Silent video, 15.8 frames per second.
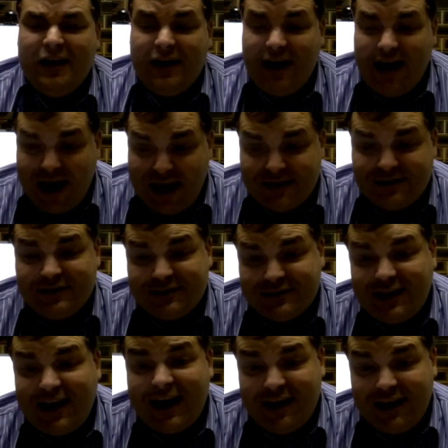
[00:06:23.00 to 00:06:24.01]
as you
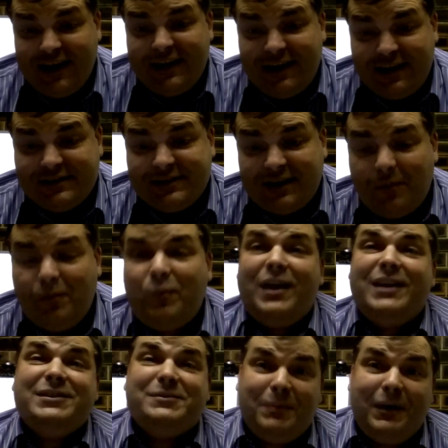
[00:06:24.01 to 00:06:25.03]
say, in some
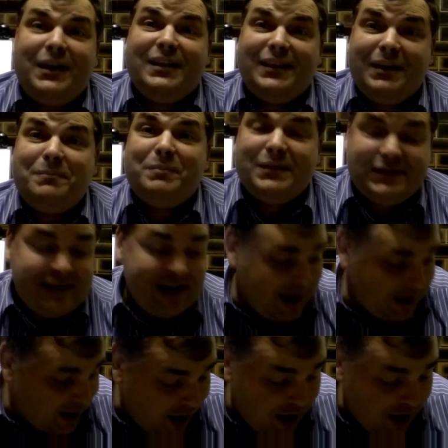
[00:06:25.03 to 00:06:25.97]
ways better than Patek.